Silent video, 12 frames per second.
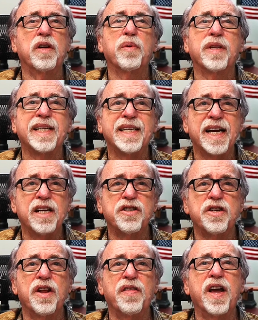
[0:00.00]
with
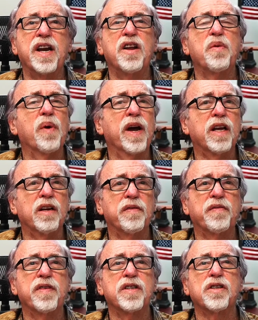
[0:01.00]
attention, they need regular
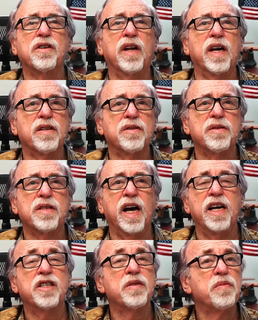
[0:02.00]
physical
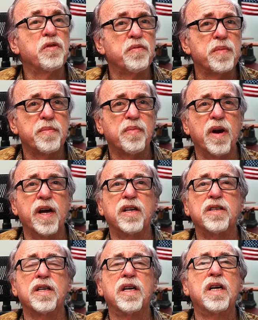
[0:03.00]
exercise and movement
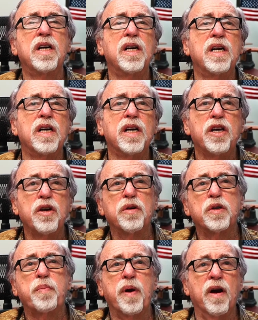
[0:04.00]
breaks. You
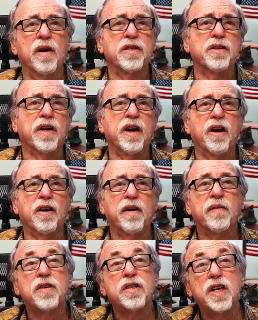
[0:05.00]
as parents or
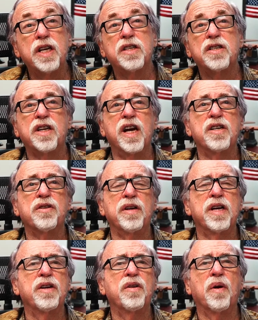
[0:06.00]
caregivers need to schedule
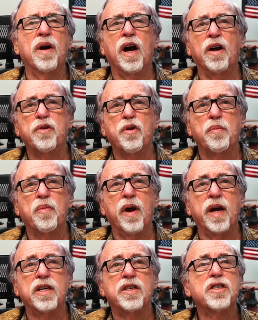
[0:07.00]
indoor and outdoor
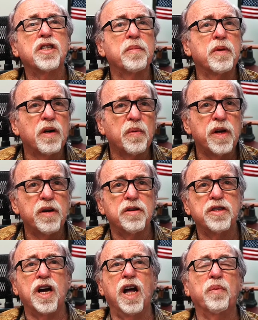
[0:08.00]
breaks, similar to what your
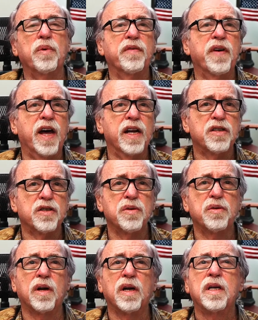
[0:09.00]
child would have had at
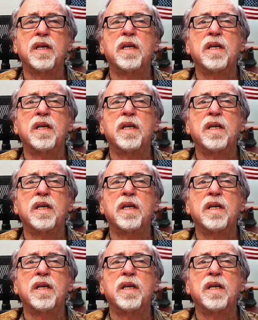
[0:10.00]
school.